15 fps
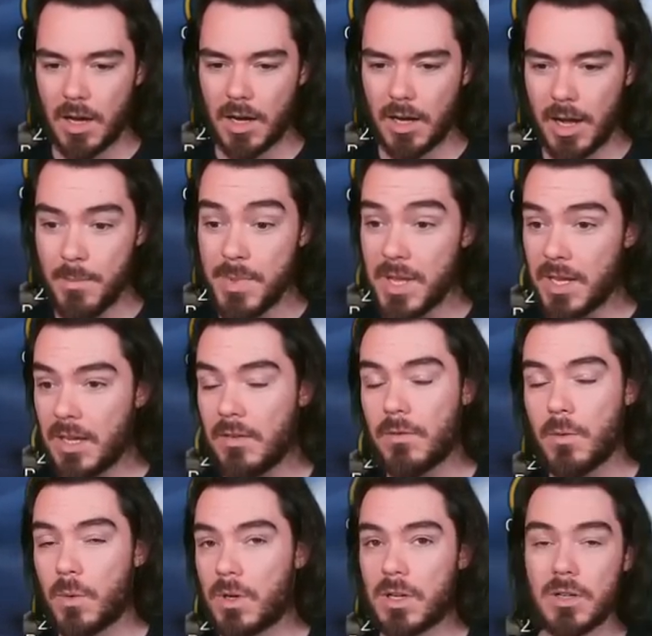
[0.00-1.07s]
I'm thinking
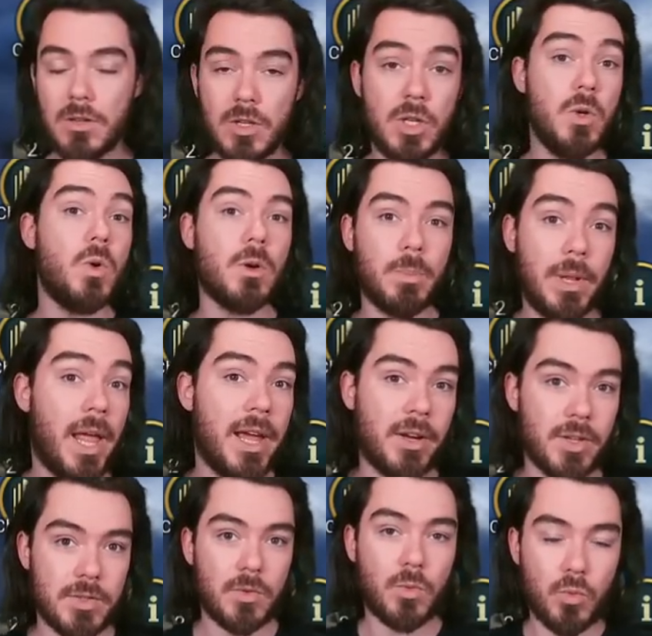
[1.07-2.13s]
for newer
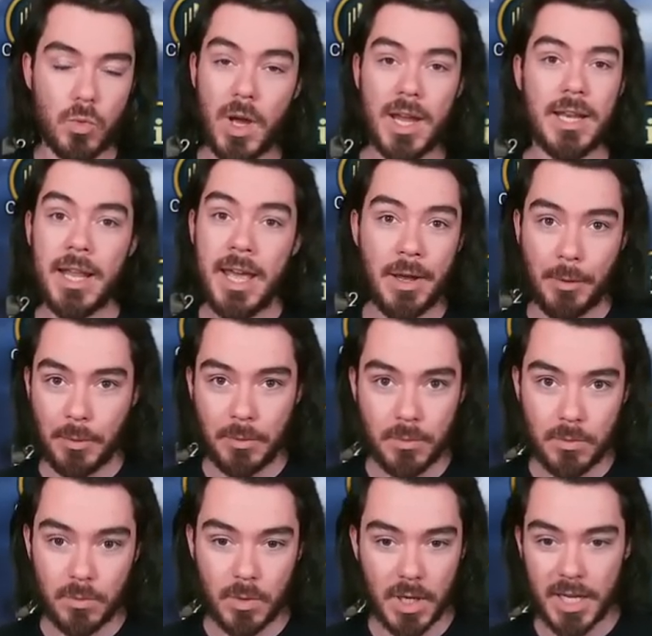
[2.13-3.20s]
players right now,
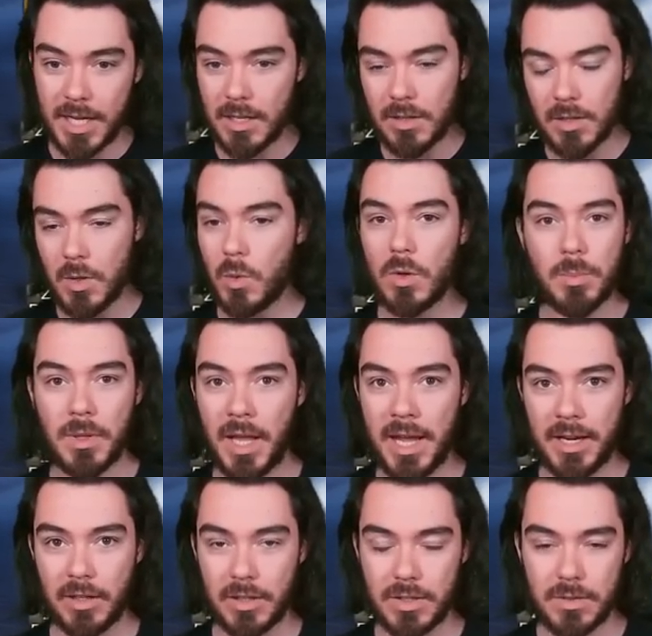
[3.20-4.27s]
right? Newer
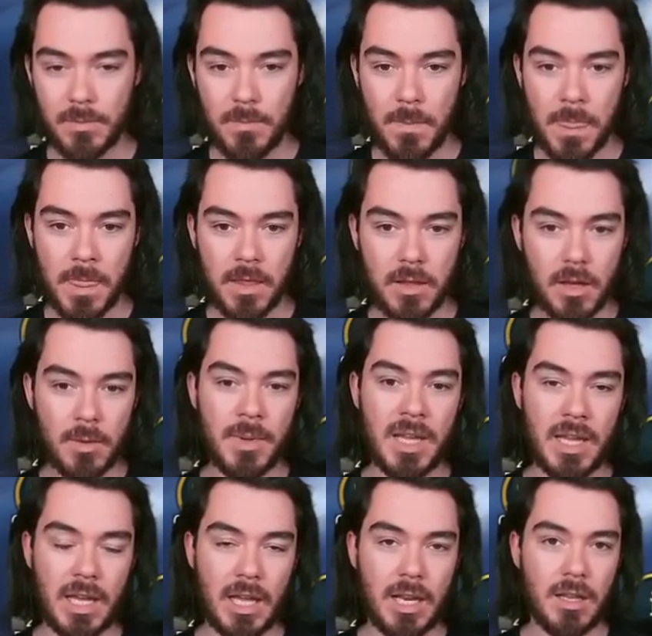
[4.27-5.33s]
players
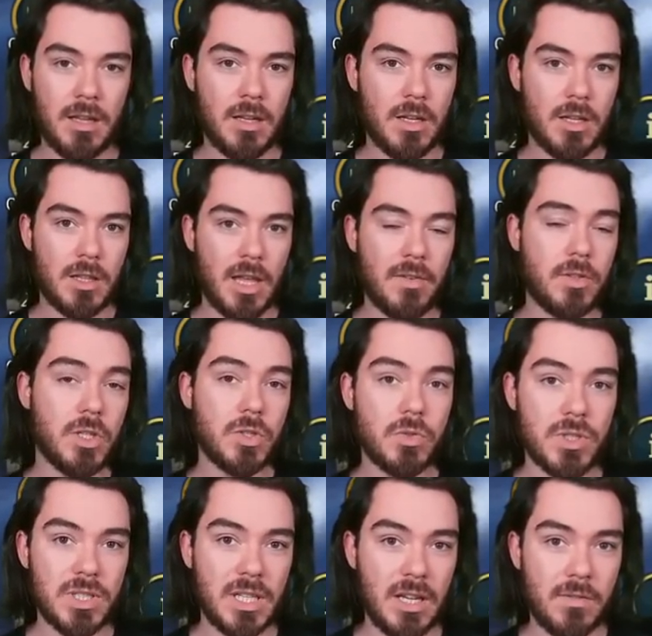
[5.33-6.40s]
coming in. They've just
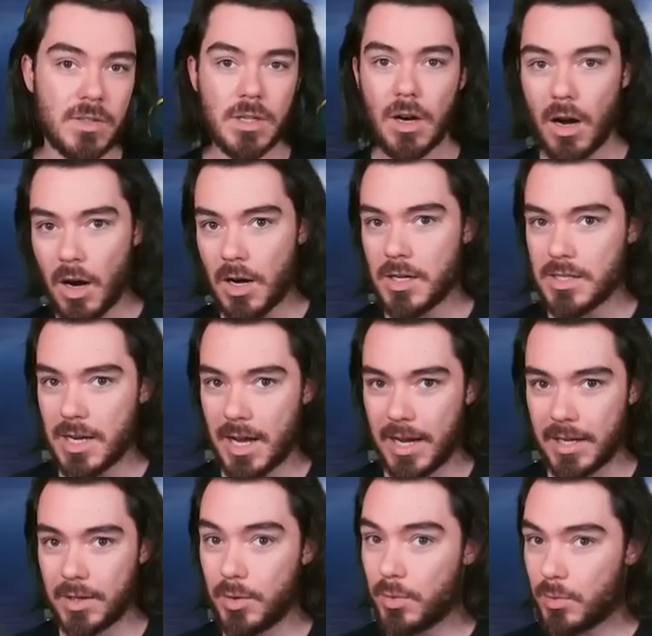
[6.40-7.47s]
received
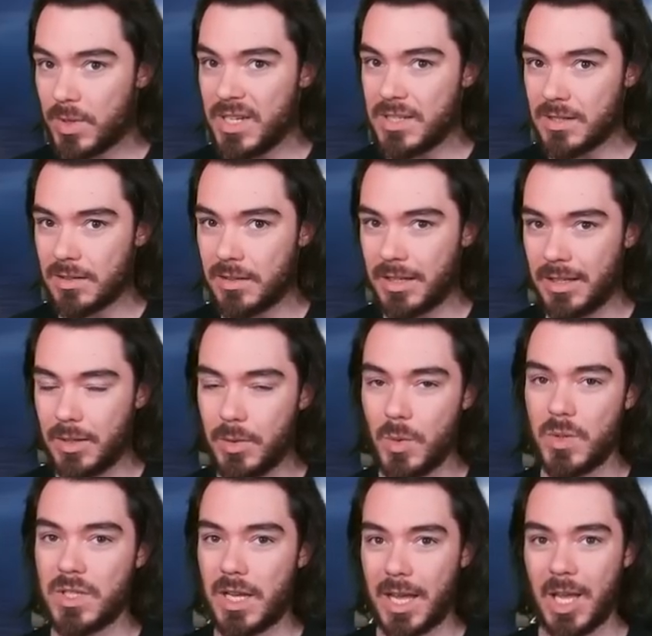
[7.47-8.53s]
Artak recently,
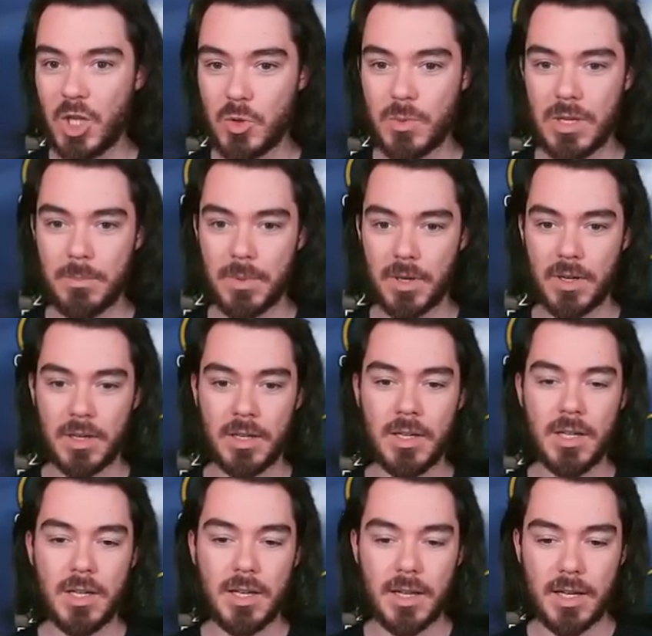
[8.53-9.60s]
who's a HP burn
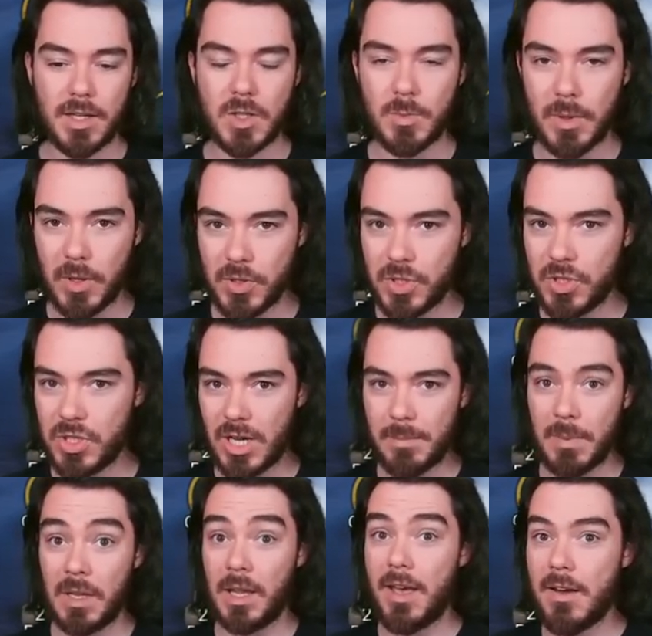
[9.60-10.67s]
explosion
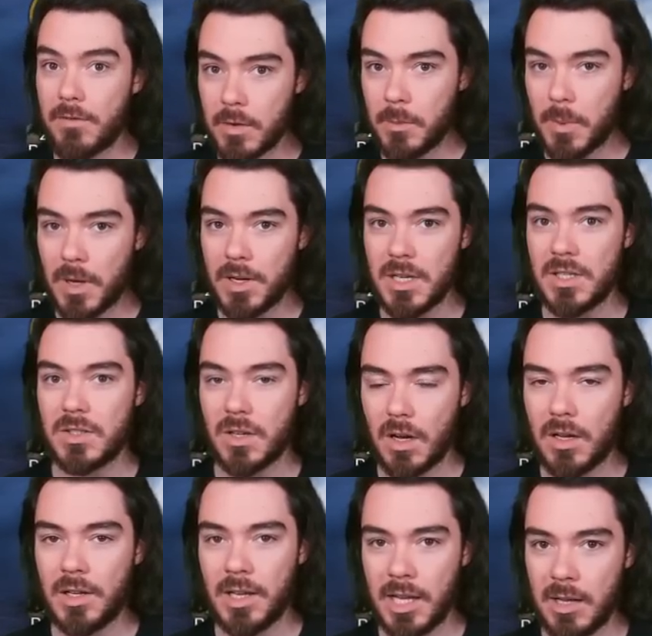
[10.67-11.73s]
champion. Everybody's
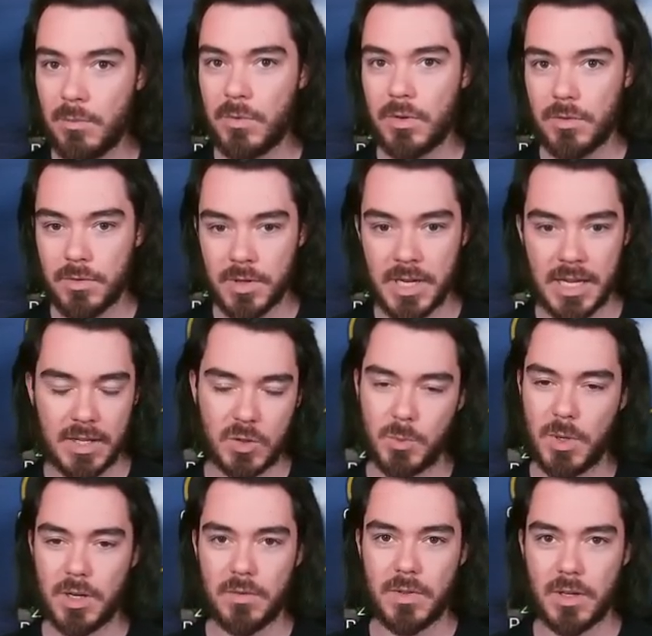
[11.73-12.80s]
gotten him for free as
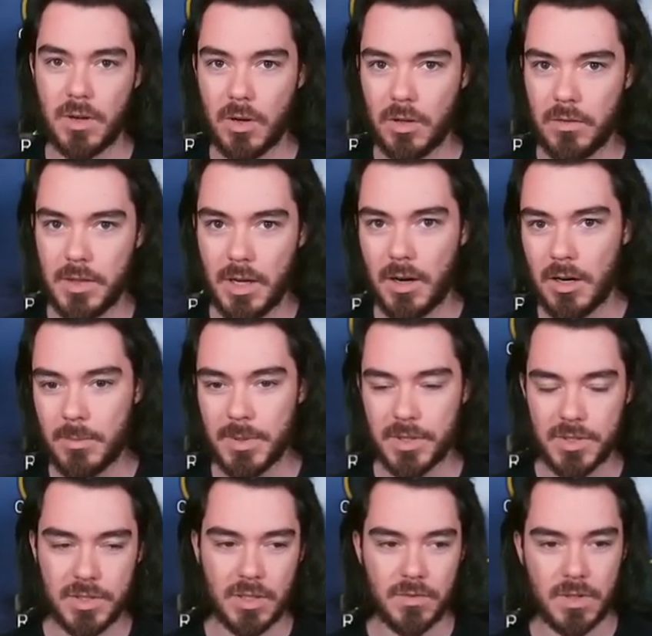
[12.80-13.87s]
part of the Call of the
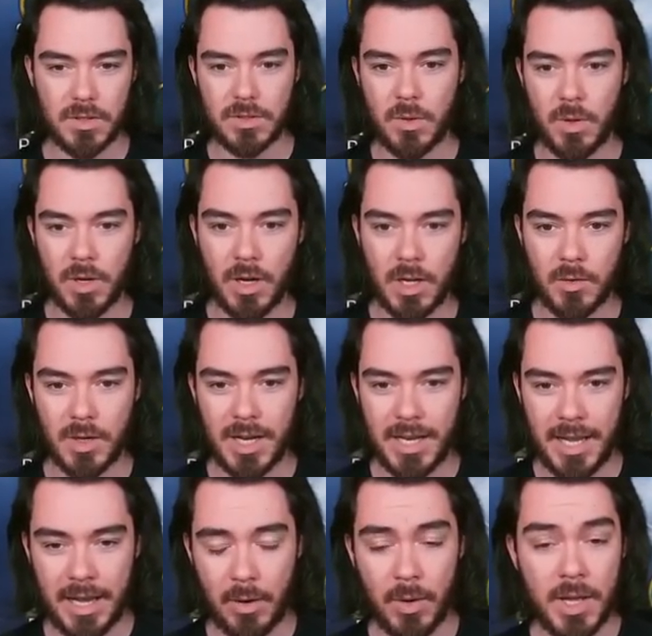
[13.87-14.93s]
Arbiter stuff that's going on right
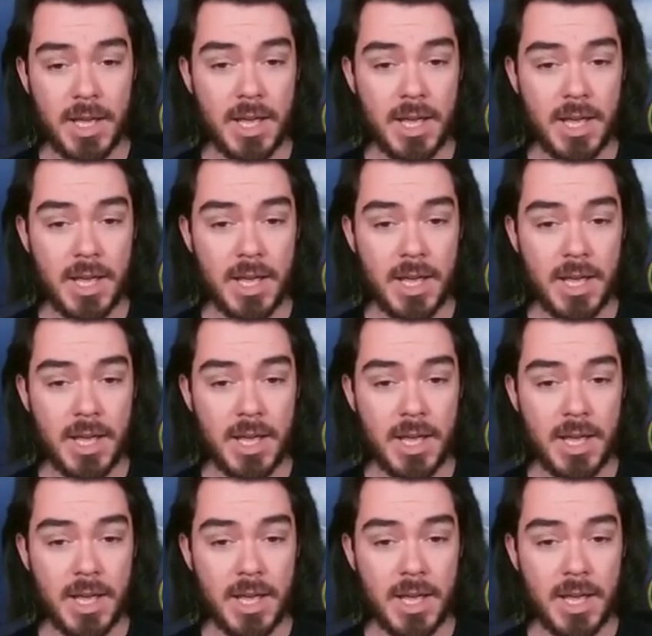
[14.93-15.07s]
now.